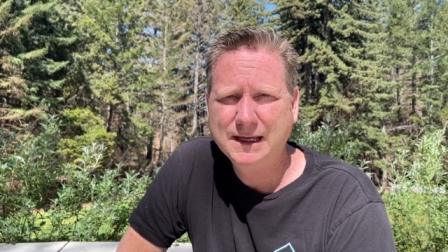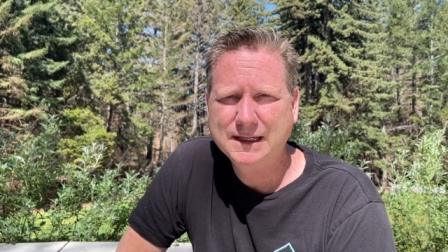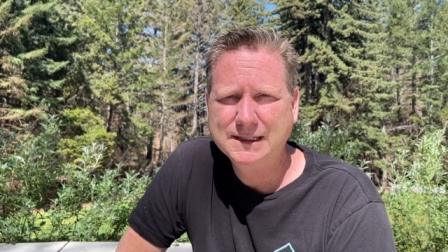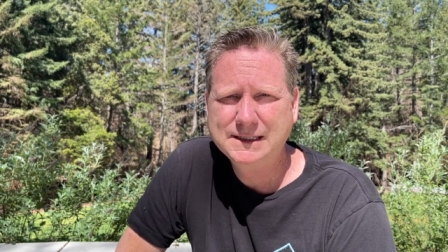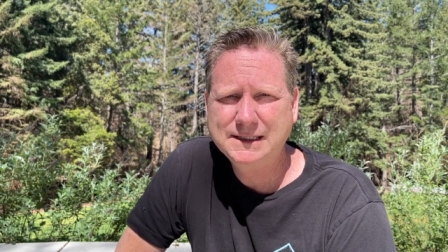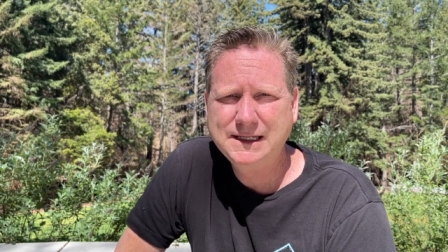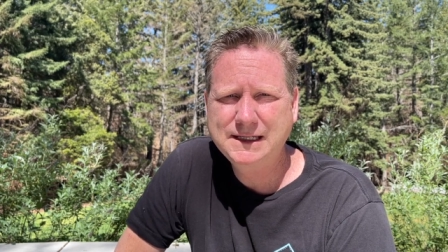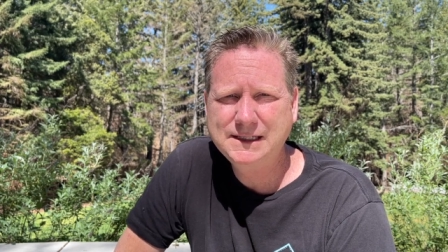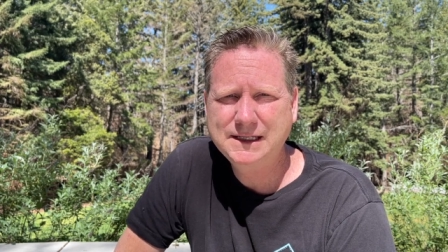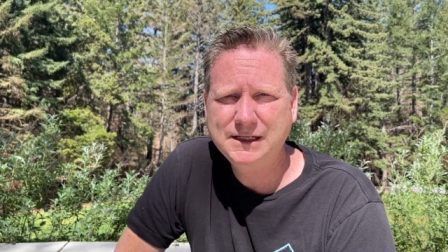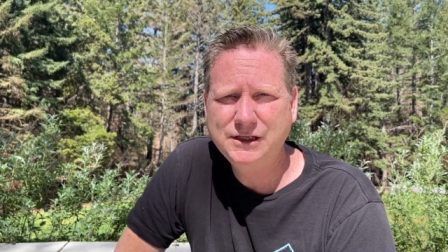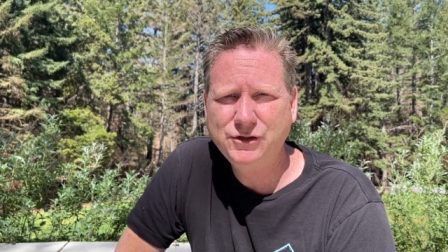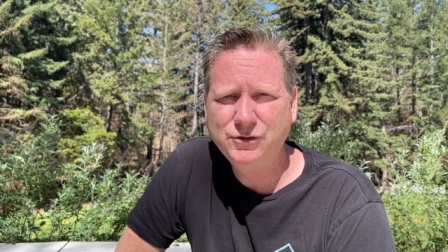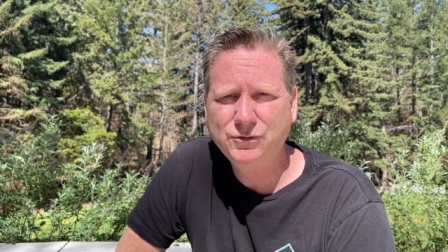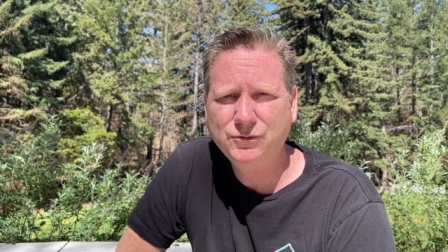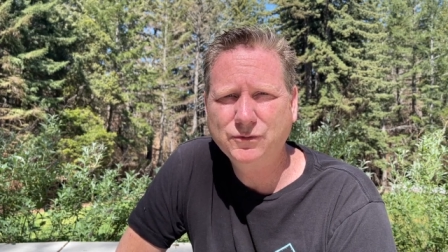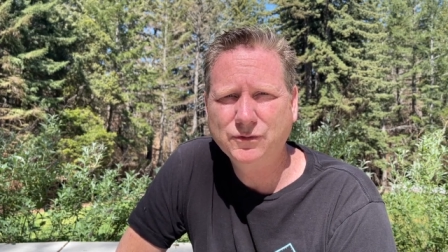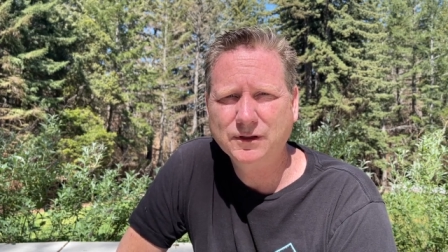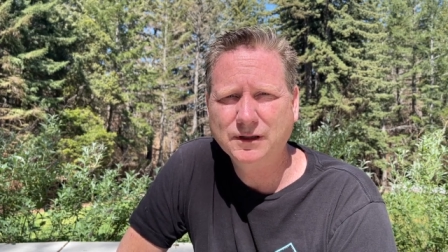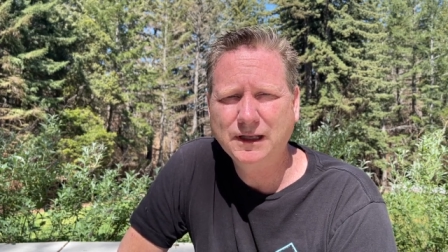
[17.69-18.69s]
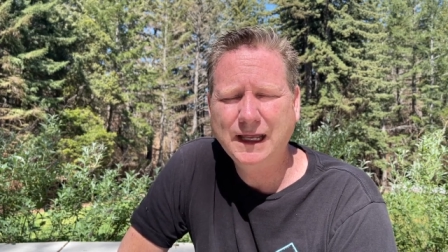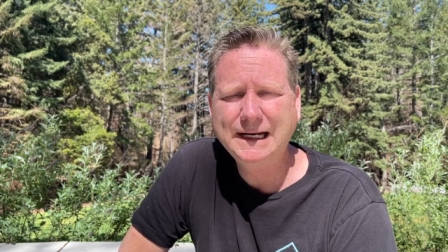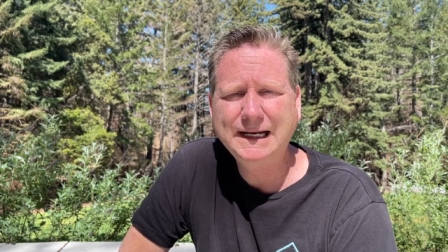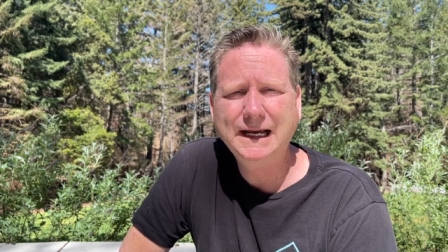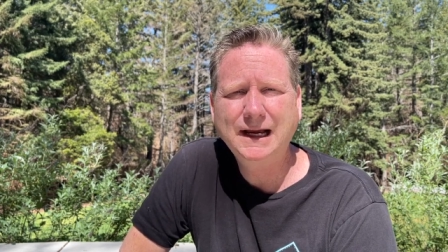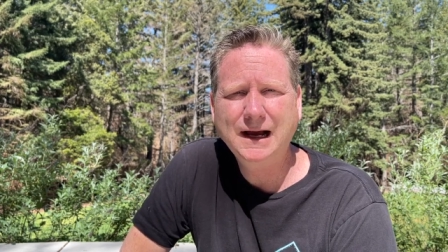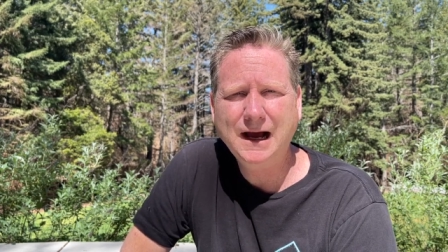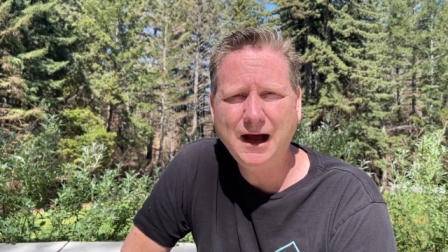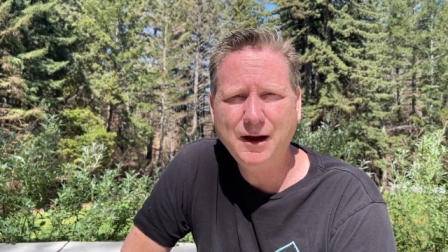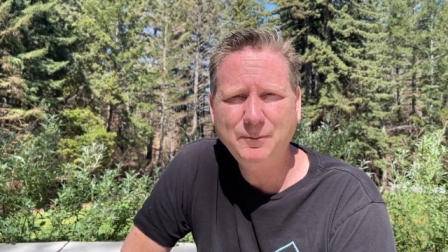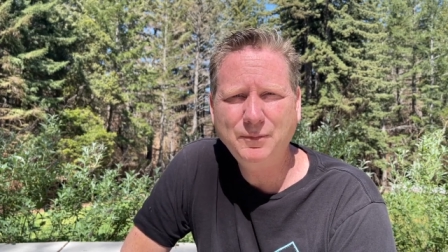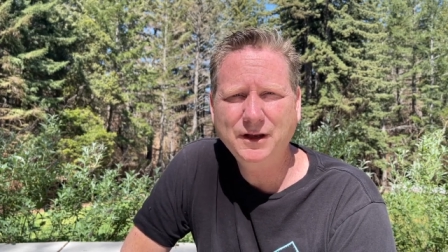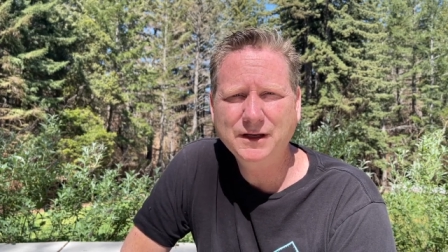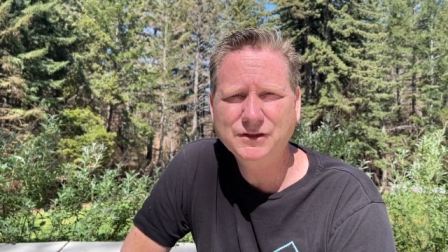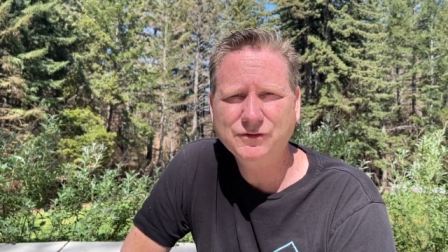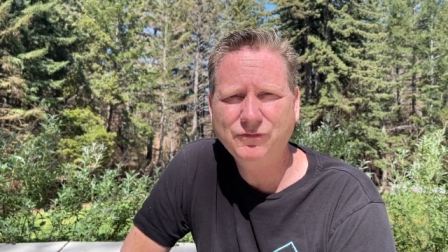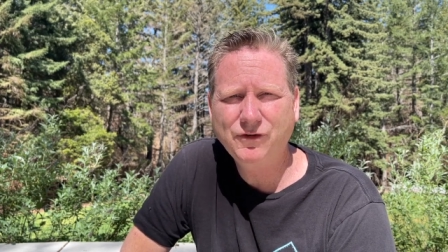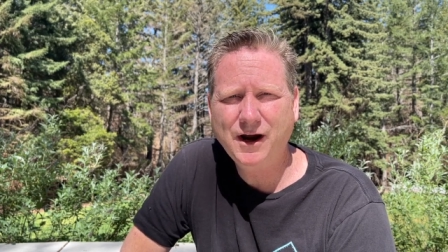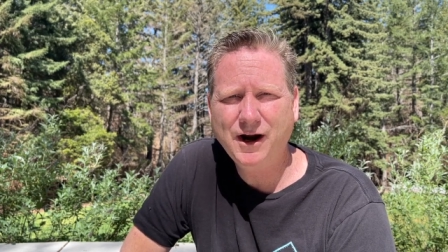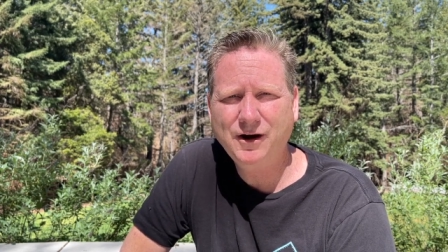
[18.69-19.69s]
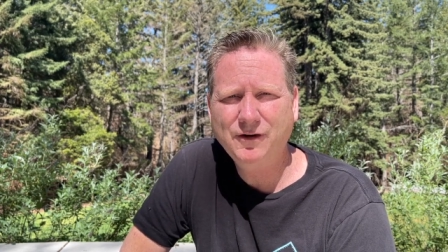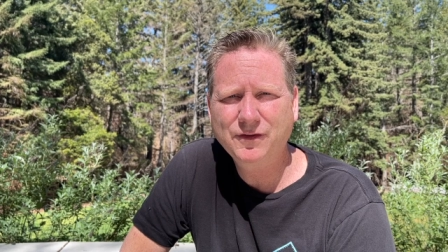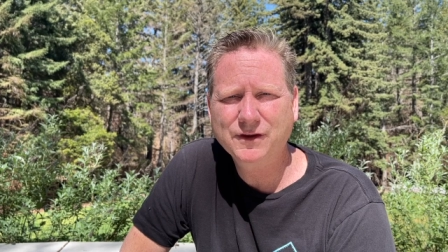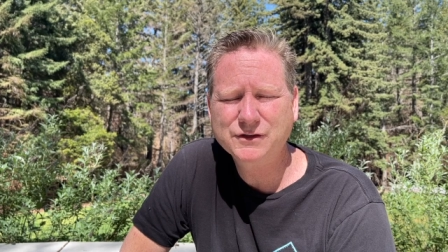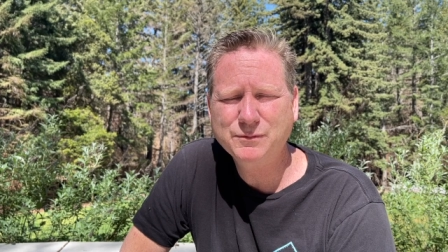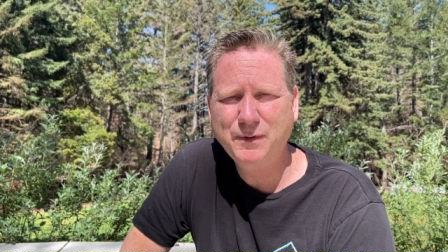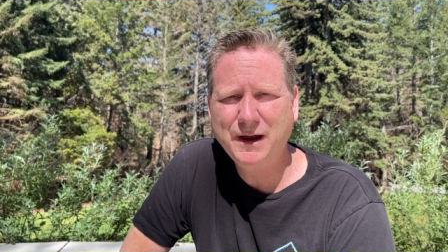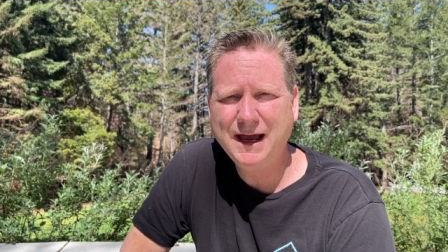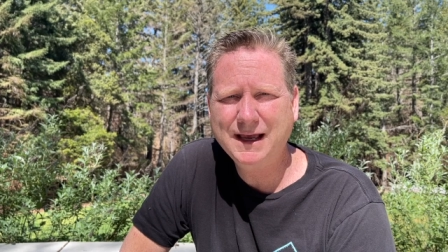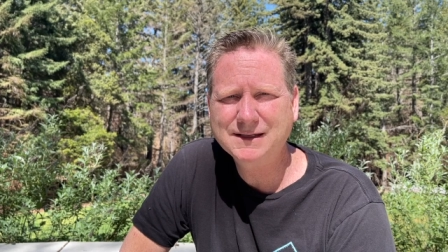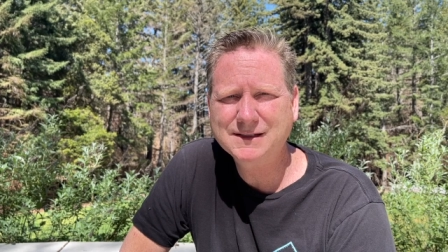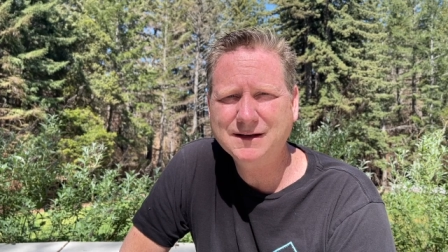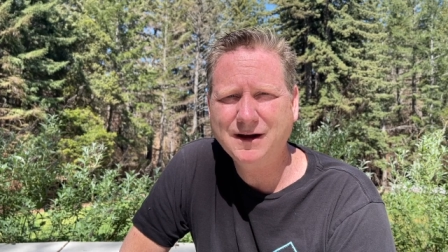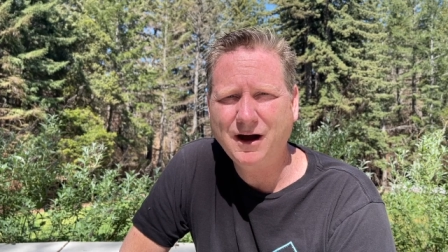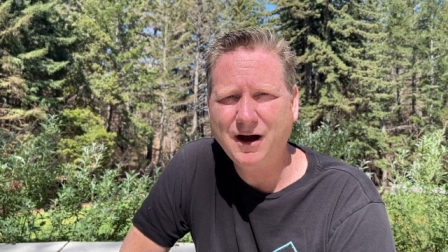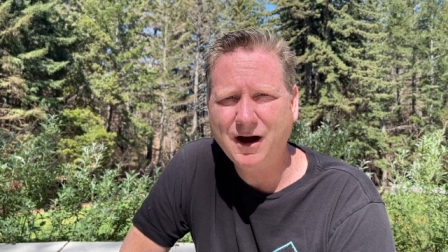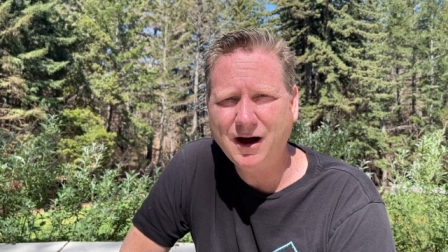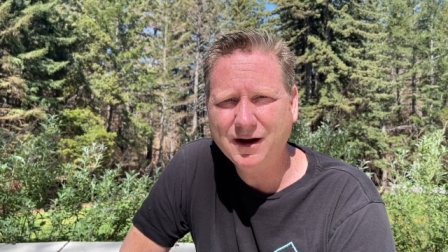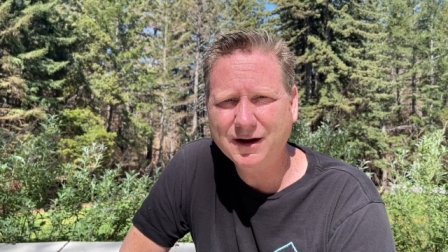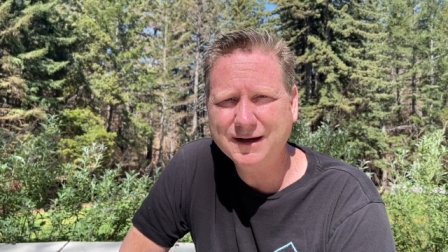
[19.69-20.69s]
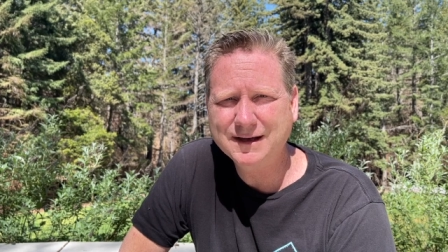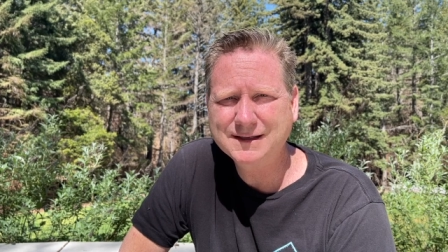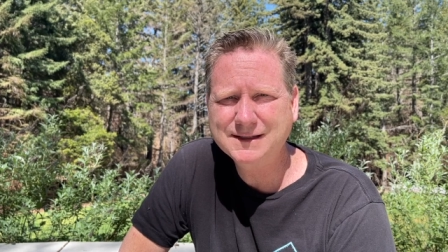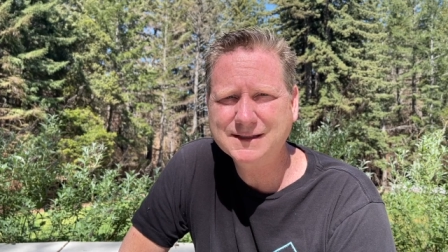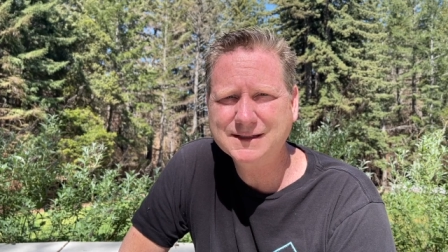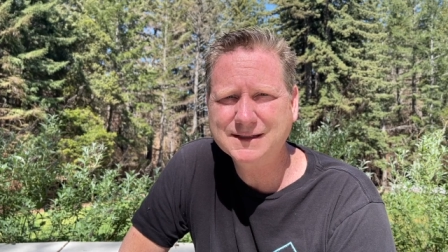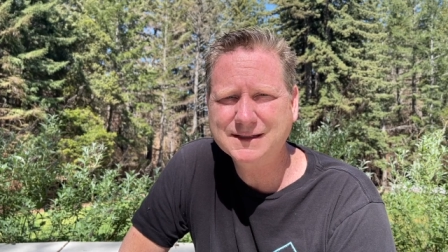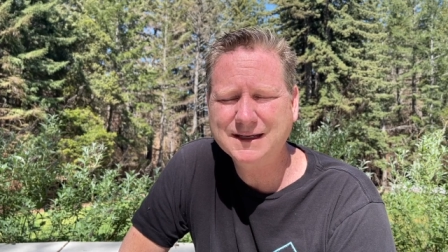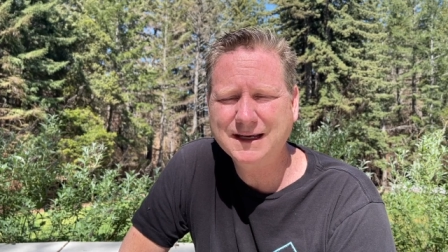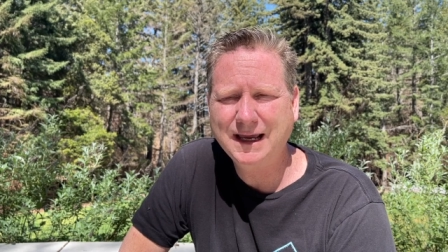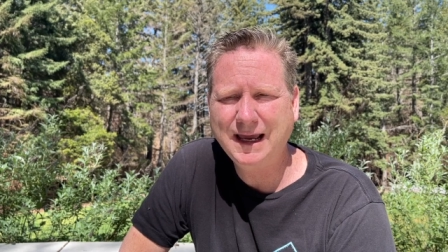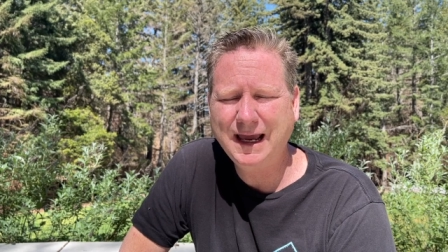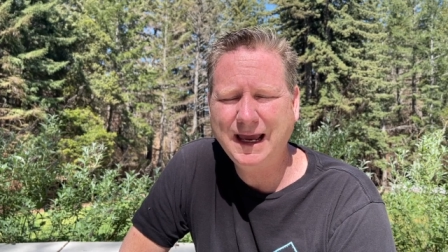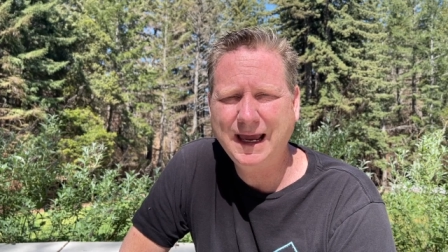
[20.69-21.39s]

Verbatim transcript: CZU Lightning Complex fire this past August,